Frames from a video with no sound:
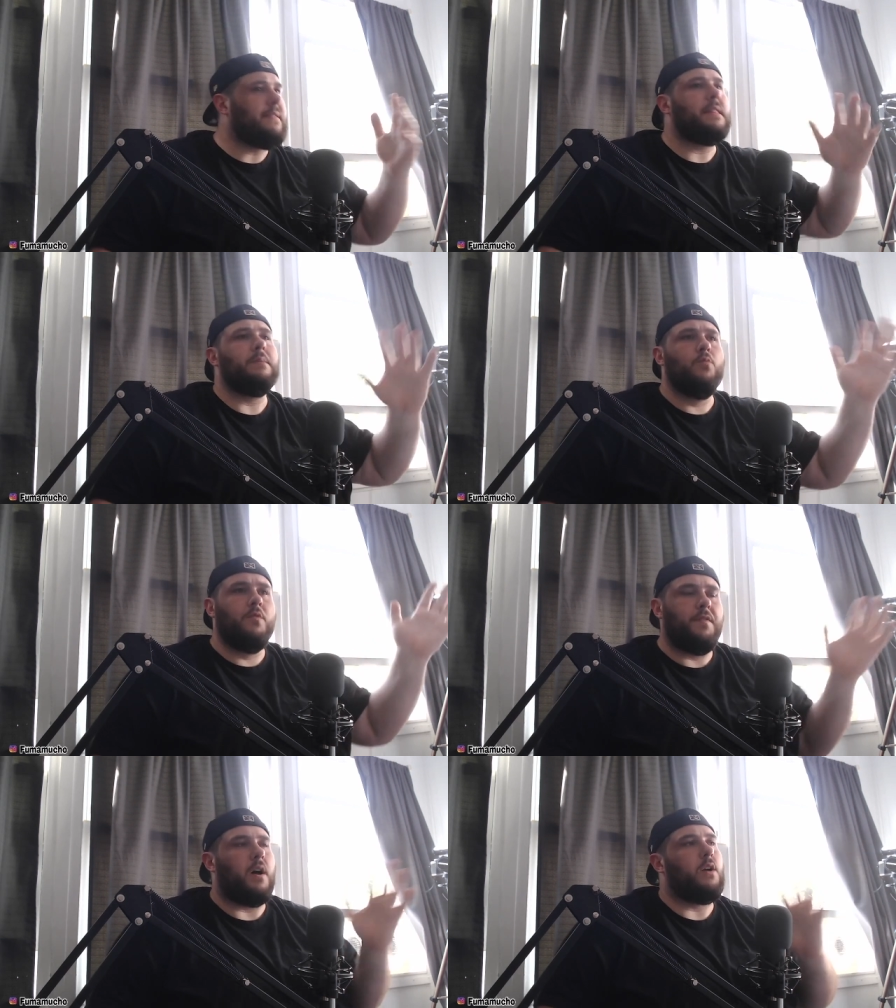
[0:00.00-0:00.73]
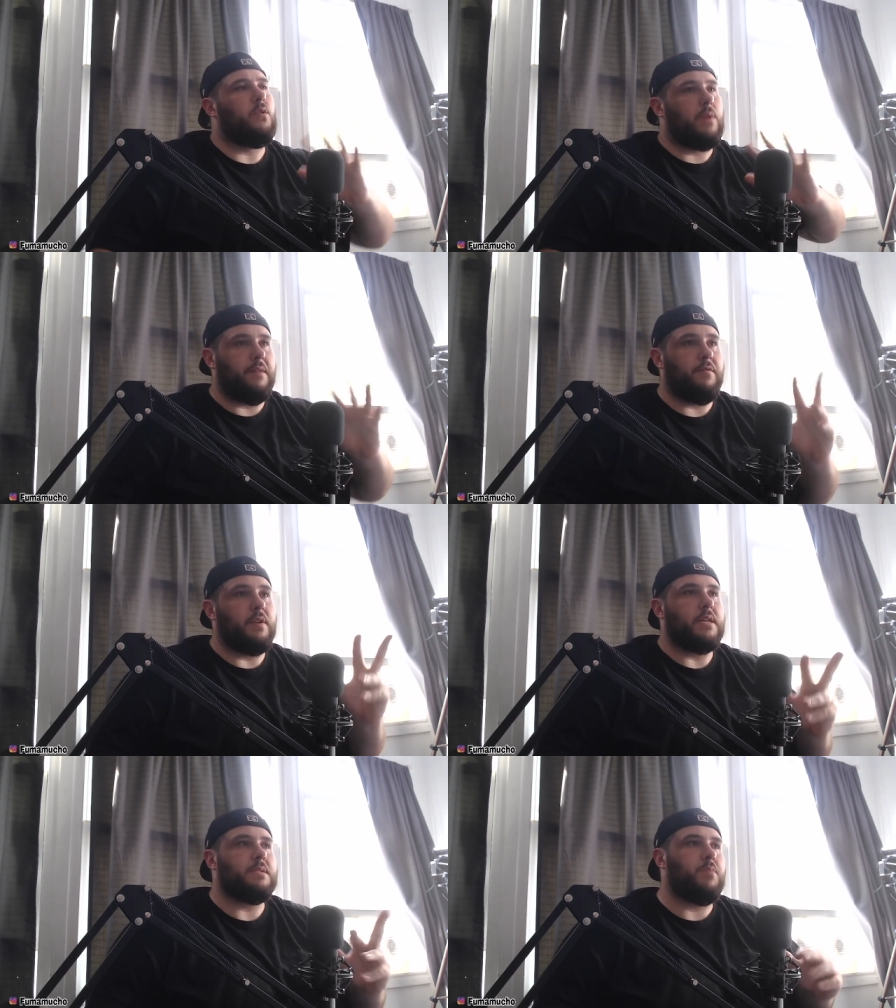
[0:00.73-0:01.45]
and then they move on or whatever it
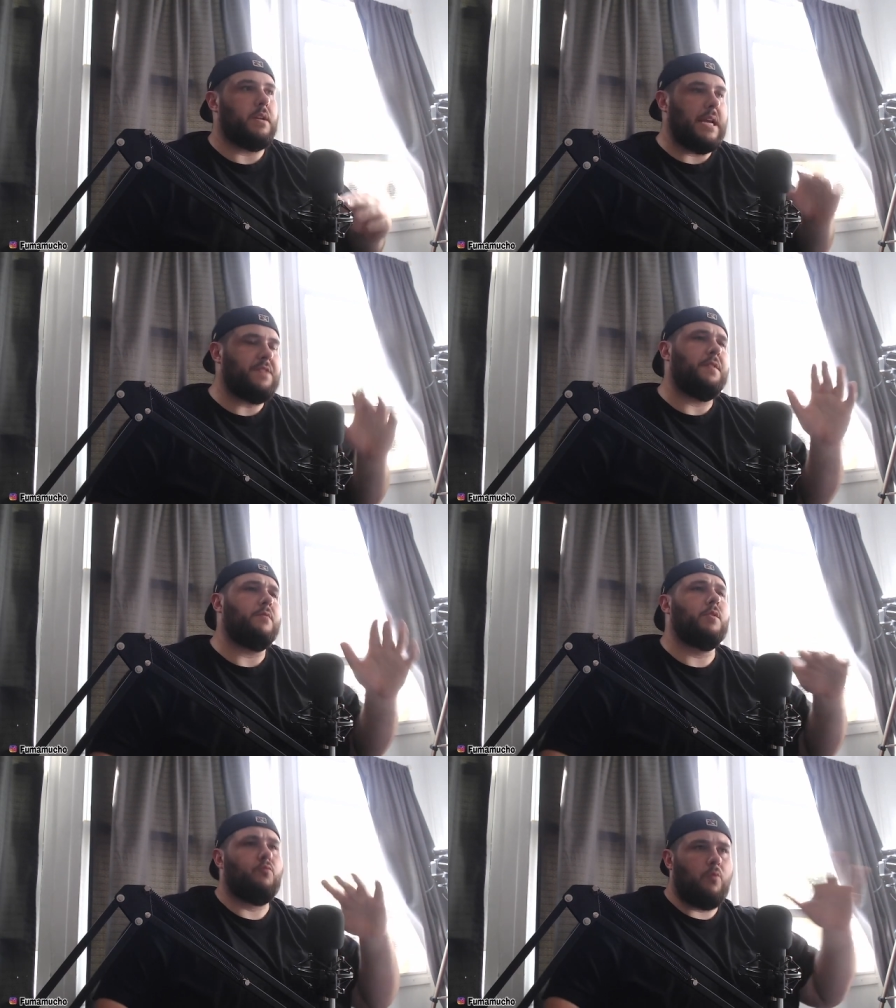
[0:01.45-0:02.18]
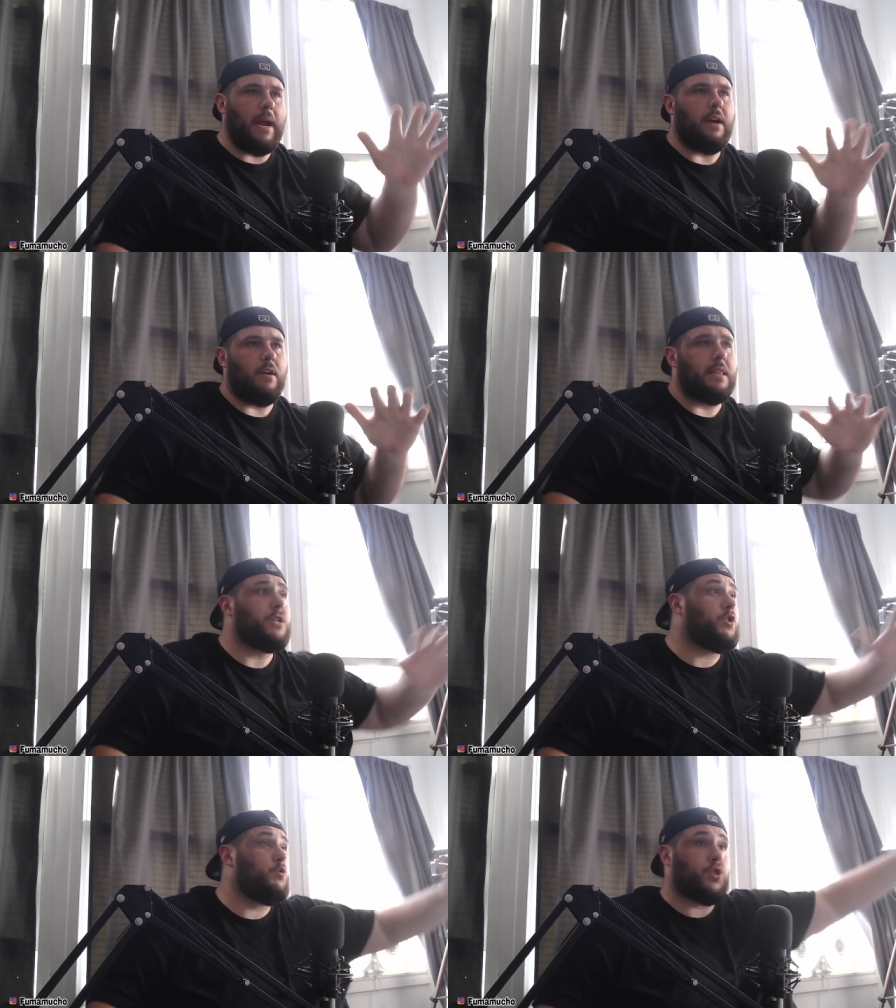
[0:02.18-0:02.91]
is. But it's very rare,
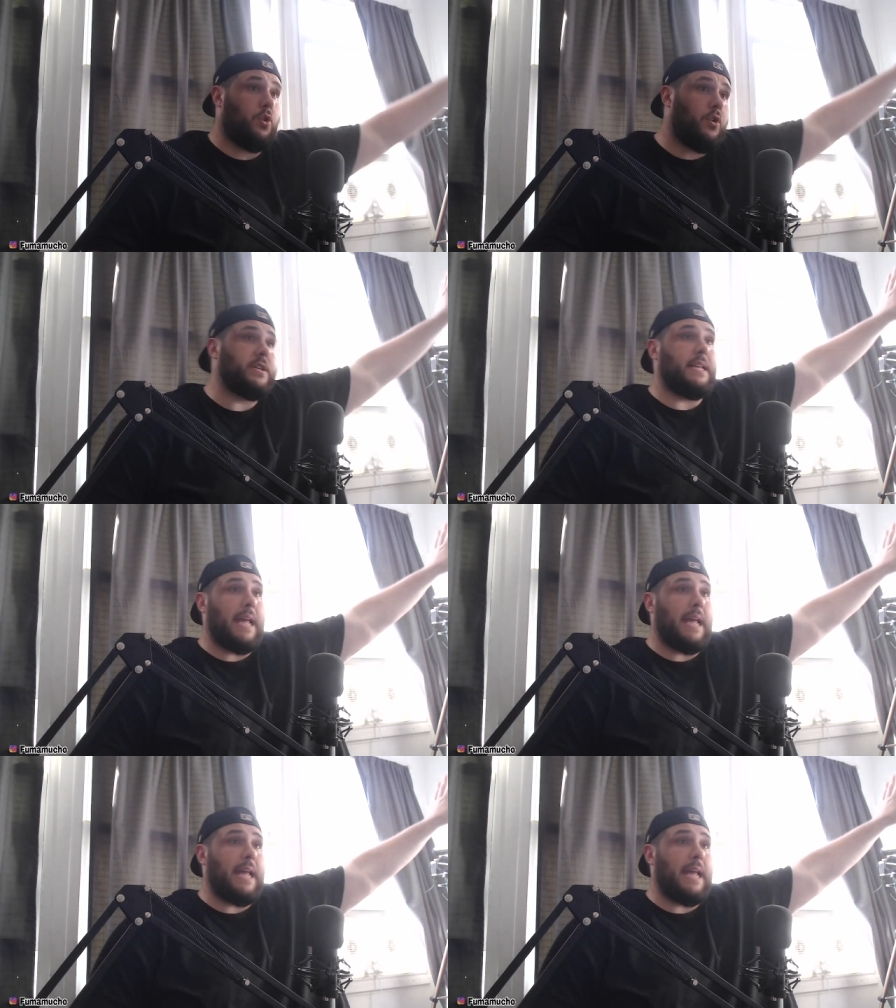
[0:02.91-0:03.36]
unless you started